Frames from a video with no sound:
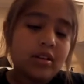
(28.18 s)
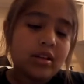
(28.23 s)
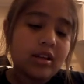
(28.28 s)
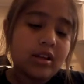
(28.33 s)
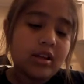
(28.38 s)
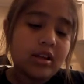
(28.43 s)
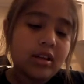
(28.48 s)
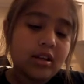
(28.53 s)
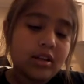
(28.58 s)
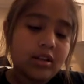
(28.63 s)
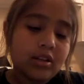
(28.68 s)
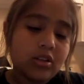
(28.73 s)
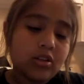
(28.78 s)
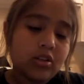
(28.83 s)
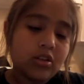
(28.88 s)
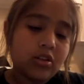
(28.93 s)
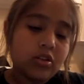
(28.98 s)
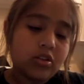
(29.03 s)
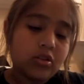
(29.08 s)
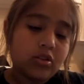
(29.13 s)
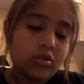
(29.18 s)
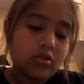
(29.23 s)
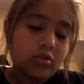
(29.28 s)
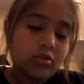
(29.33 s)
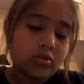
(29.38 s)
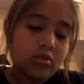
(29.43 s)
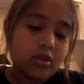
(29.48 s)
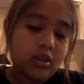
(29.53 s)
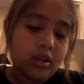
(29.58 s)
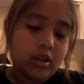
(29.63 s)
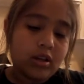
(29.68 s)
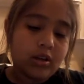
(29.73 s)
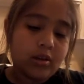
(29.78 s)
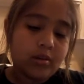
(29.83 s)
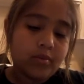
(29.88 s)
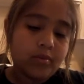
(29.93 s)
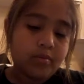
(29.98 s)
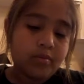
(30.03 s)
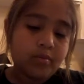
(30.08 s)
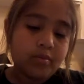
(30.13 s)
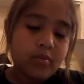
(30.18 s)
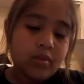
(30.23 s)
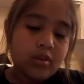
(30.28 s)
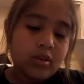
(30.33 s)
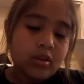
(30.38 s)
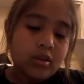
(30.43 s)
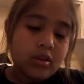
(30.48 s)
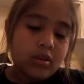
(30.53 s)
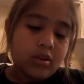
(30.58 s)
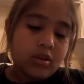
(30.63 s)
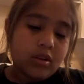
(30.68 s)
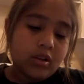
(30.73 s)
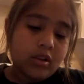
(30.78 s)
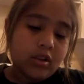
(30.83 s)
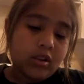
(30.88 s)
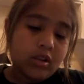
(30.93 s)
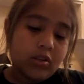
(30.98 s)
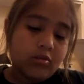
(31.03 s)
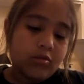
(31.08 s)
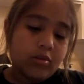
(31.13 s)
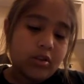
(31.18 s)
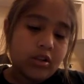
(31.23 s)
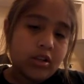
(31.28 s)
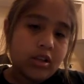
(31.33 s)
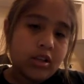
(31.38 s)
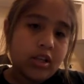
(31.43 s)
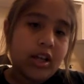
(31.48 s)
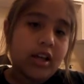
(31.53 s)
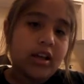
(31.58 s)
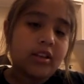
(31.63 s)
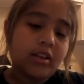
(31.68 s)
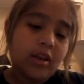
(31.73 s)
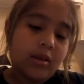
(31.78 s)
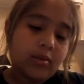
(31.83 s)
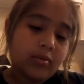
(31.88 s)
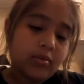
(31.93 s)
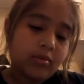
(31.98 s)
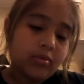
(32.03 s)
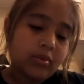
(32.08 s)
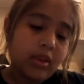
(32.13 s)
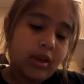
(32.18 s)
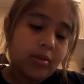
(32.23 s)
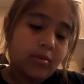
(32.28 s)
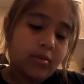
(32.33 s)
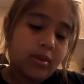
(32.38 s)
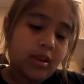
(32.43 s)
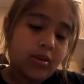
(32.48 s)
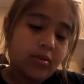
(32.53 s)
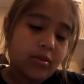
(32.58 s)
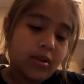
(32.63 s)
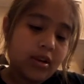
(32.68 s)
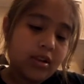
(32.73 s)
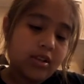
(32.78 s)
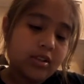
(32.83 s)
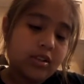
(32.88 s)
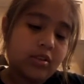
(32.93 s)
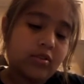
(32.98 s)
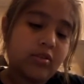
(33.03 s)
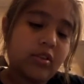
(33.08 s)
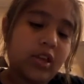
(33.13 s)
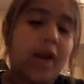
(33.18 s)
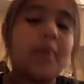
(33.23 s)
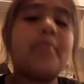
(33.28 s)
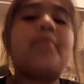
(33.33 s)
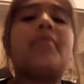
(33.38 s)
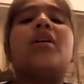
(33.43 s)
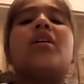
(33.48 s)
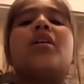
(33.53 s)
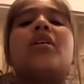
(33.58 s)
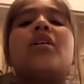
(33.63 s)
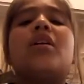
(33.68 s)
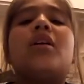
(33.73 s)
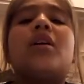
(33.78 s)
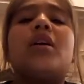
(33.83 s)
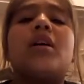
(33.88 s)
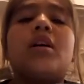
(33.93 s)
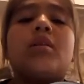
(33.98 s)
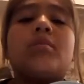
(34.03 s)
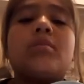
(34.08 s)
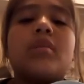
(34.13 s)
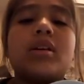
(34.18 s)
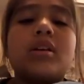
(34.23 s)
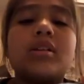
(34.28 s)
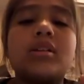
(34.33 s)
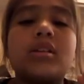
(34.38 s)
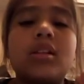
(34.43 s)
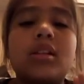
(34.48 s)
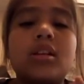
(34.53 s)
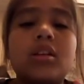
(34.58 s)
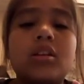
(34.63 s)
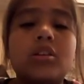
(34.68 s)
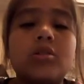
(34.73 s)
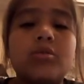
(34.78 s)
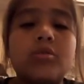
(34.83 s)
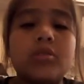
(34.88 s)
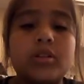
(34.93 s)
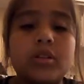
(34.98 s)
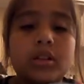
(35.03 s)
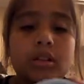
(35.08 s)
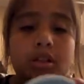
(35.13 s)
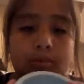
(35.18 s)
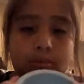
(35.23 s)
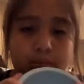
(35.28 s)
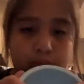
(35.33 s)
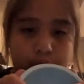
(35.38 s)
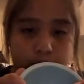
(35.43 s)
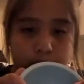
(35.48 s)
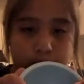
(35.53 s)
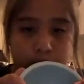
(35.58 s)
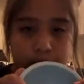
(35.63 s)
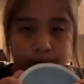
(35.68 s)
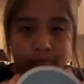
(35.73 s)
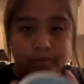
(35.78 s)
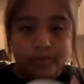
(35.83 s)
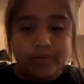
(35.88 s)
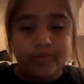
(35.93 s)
And you could do the clear one, yeah, that may work, so yeah. Next thing, you will need a bowl.